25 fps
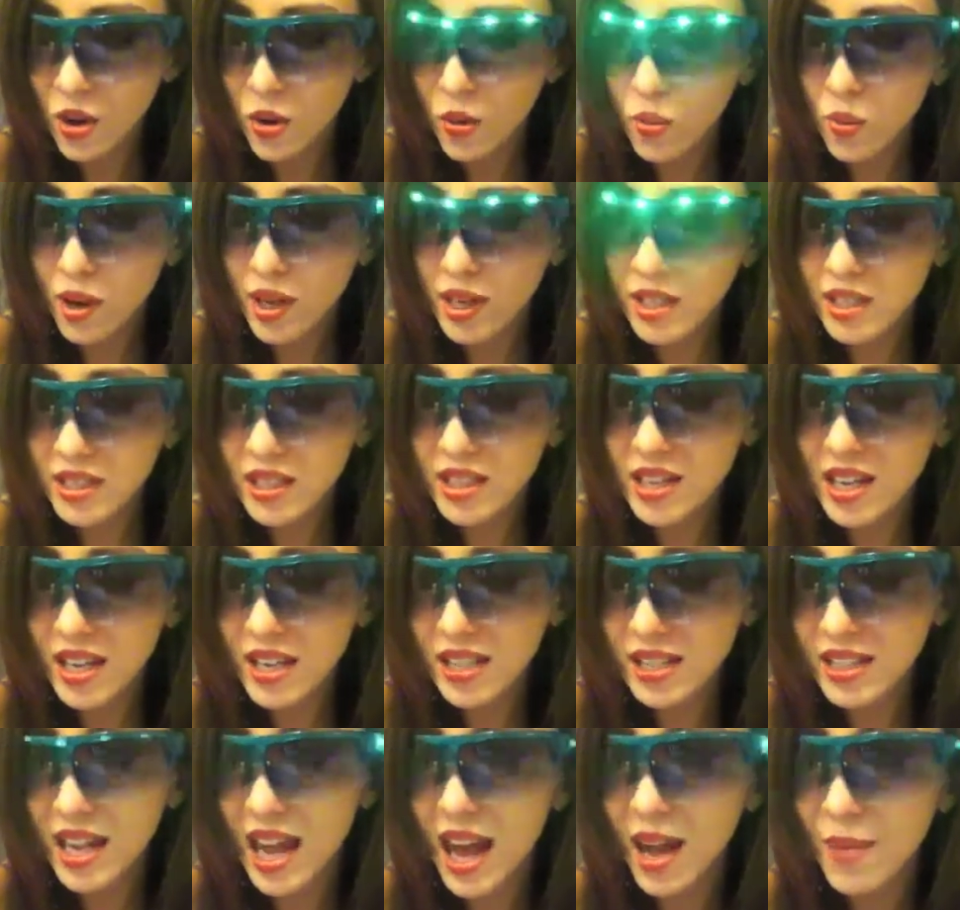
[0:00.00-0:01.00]
When is the
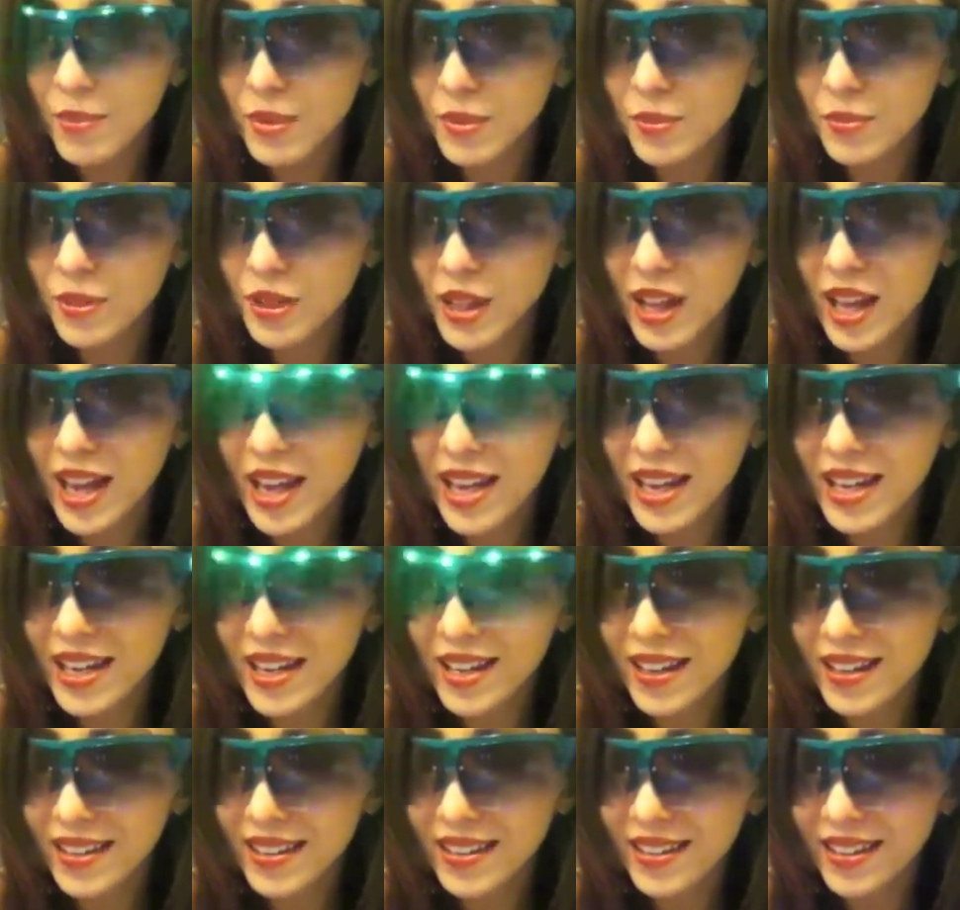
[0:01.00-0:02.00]
next time you're playing
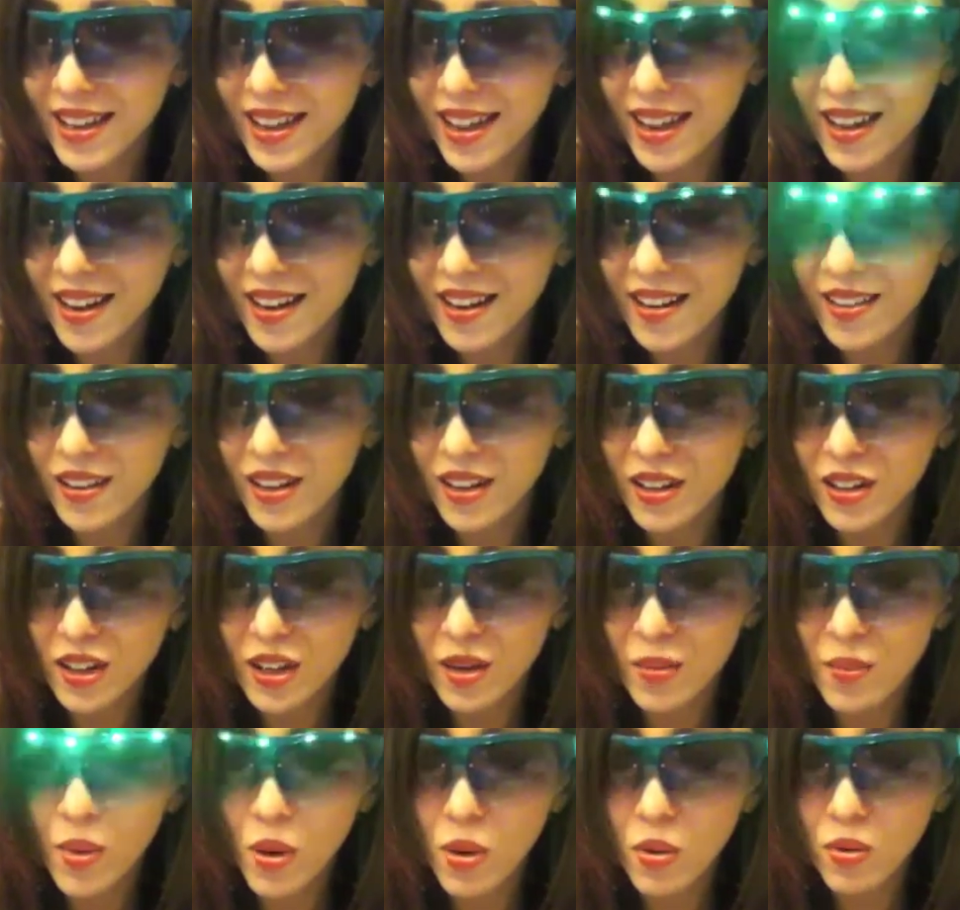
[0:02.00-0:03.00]
here again?" The
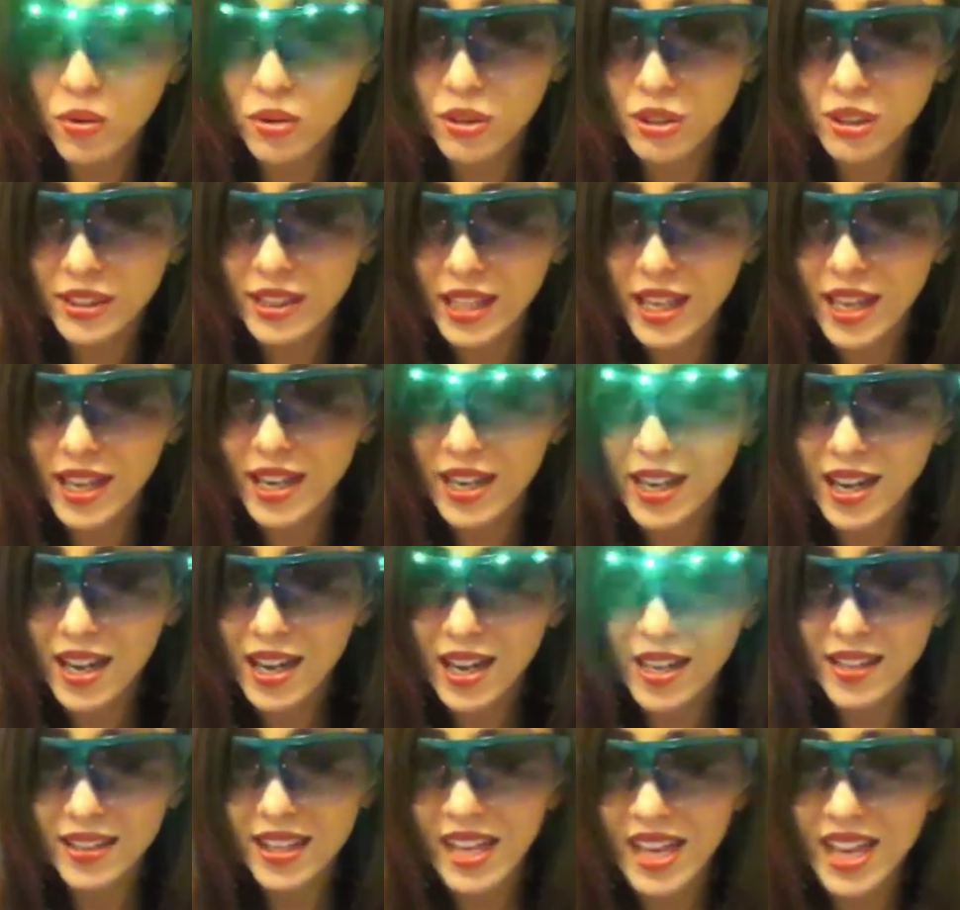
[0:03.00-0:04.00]
club owner said
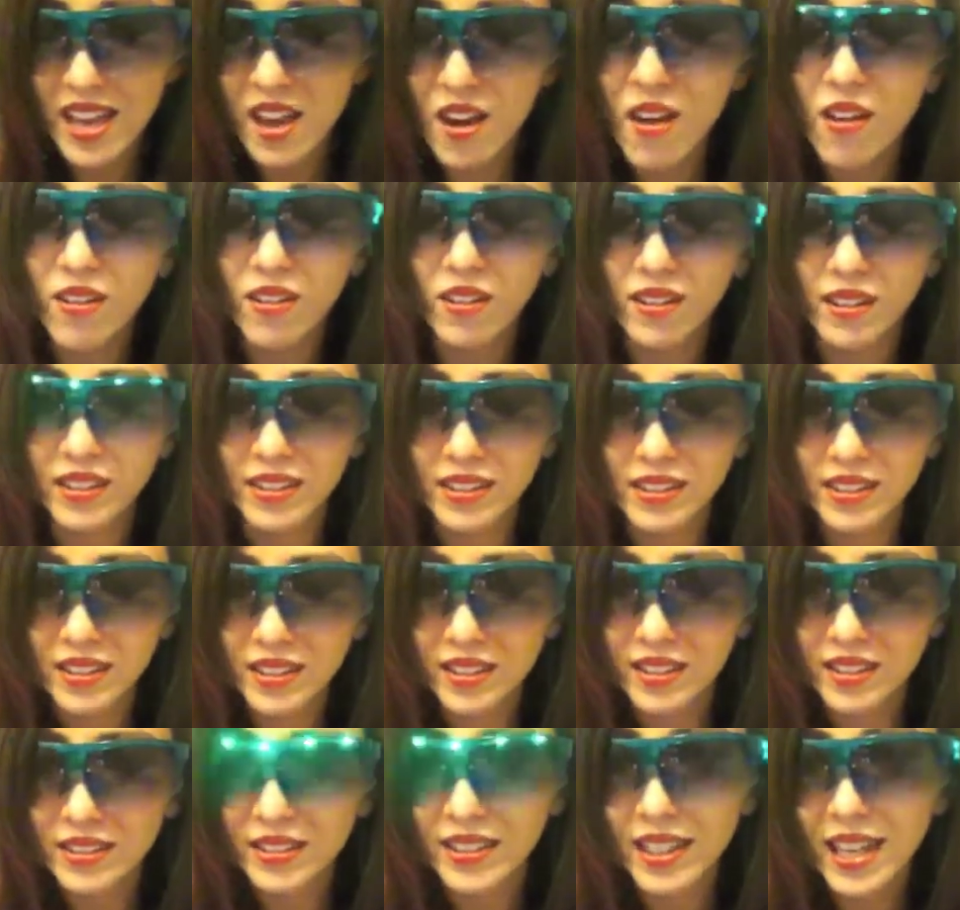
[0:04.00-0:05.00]
they aren't.
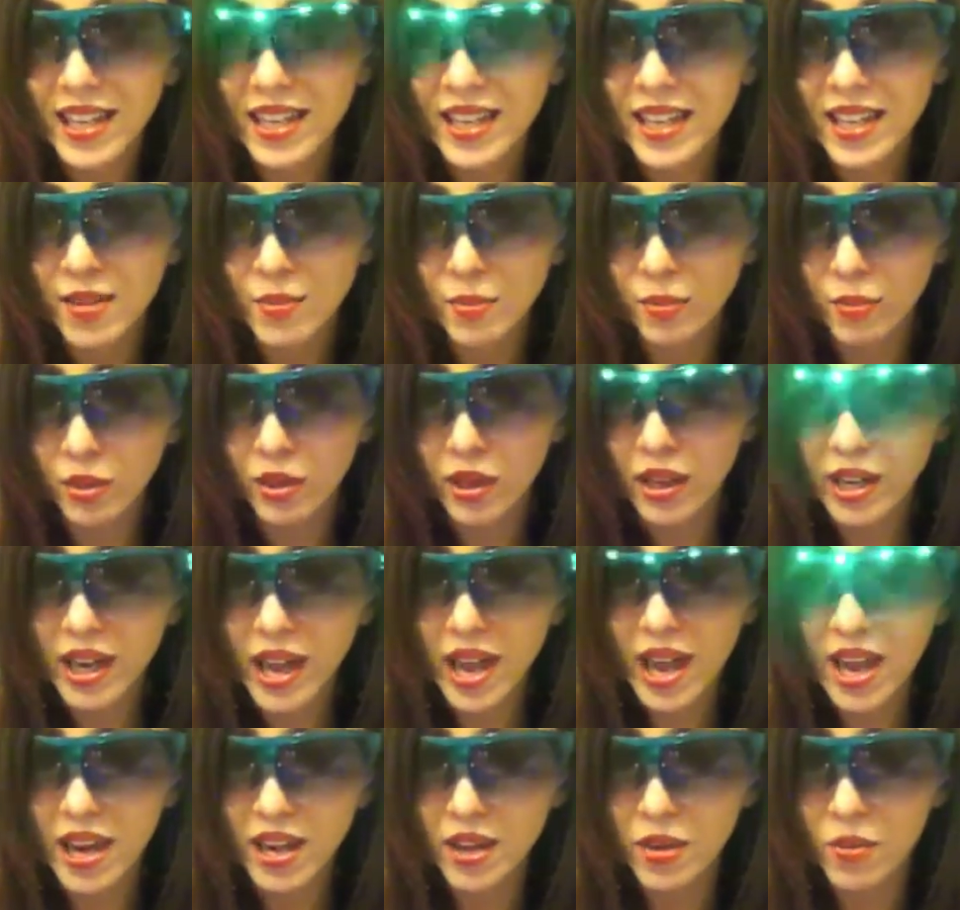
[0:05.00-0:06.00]
They didn't bring
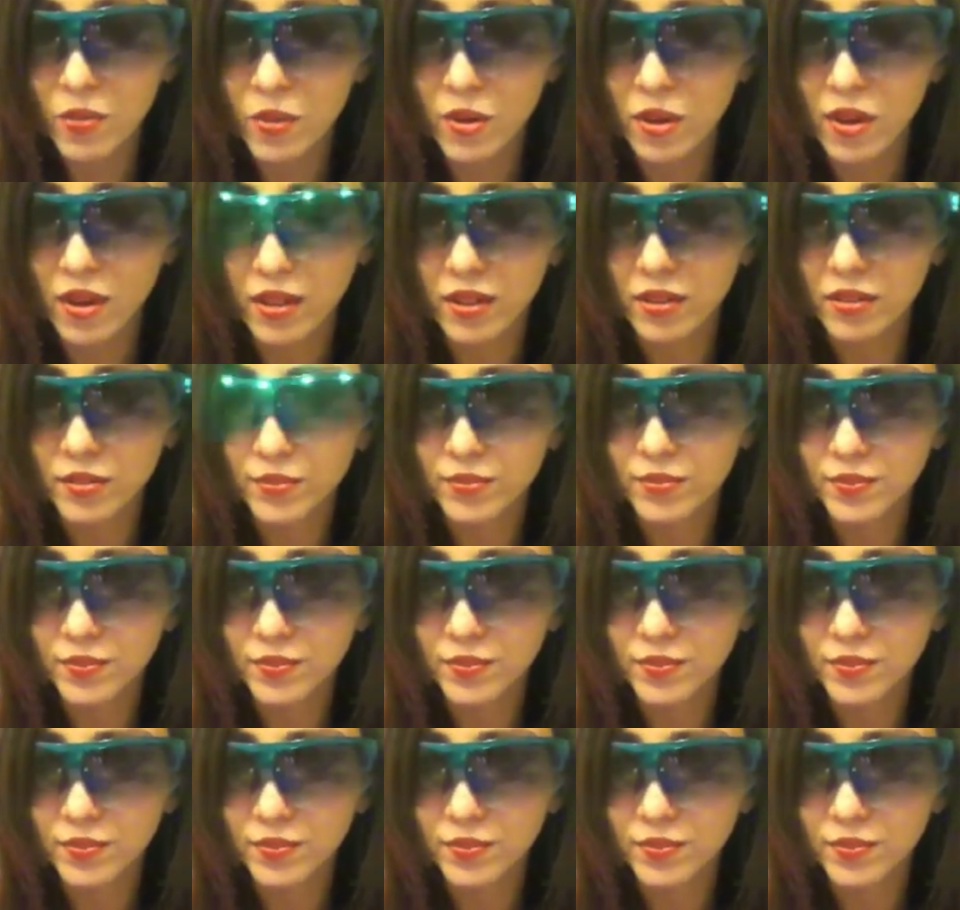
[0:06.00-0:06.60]
anyone.